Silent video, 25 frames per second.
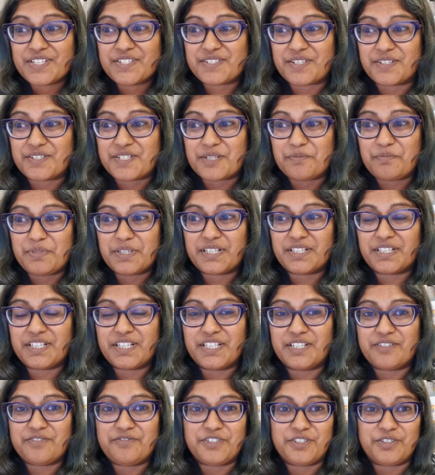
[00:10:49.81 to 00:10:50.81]
So
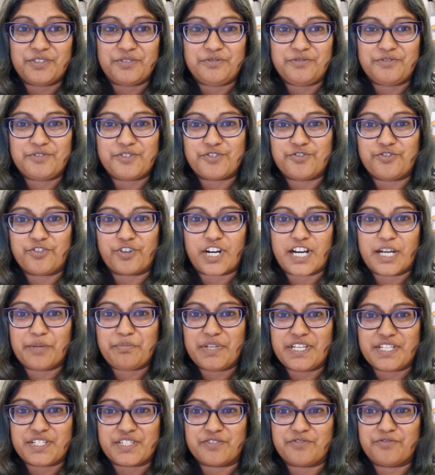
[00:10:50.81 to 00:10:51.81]
typically if you dry
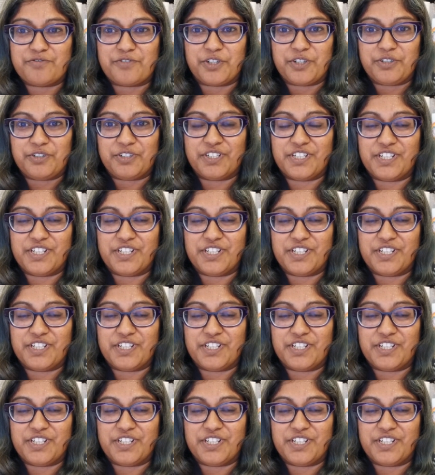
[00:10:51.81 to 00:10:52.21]
a piece of fruit